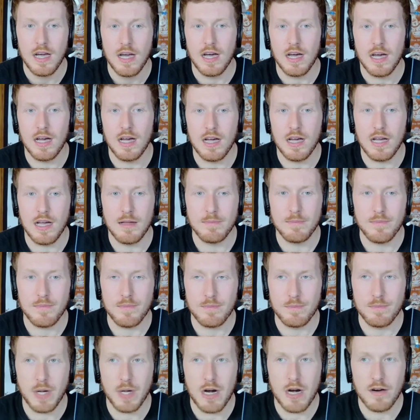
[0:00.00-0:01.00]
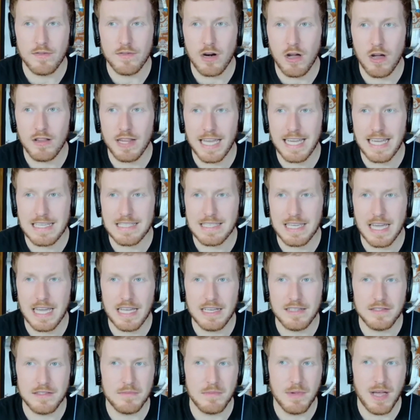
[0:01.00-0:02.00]
But overall, like I
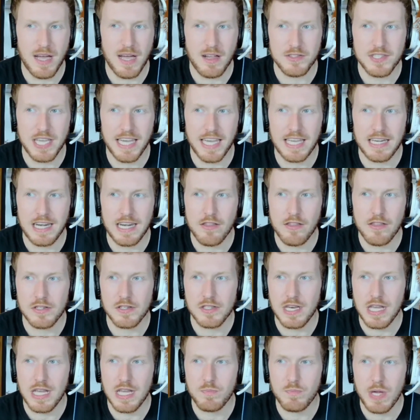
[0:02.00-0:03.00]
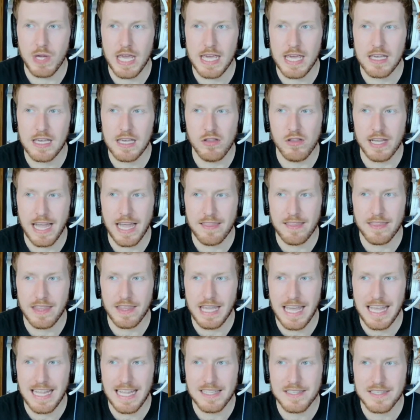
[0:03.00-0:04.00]
said, I'll take another sneak peek and look at
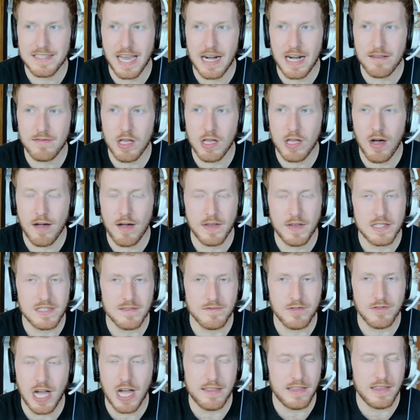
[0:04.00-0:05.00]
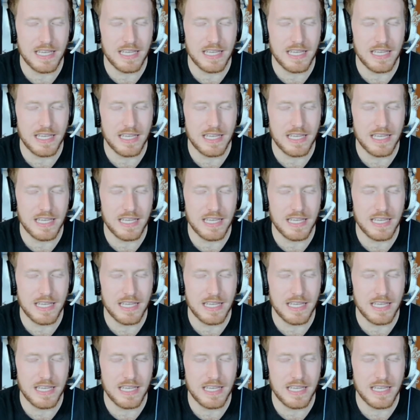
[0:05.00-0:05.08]
the inside of the offensive line.